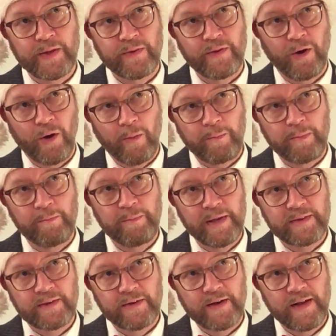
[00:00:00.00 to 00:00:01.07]
the hop
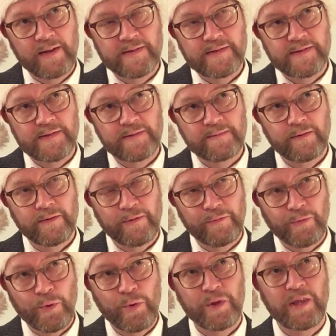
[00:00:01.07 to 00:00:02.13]
bitterness, the
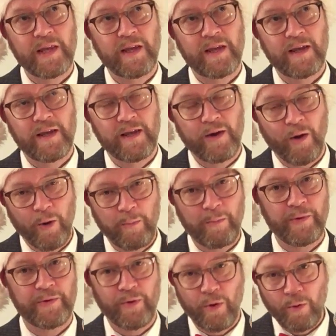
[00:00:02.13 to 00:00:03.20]
fruity hop
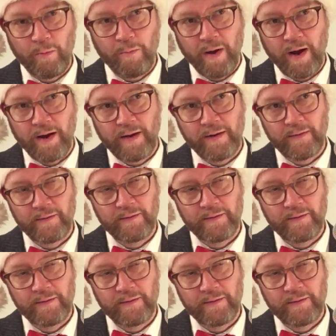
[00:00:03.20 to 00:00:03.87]
aroma,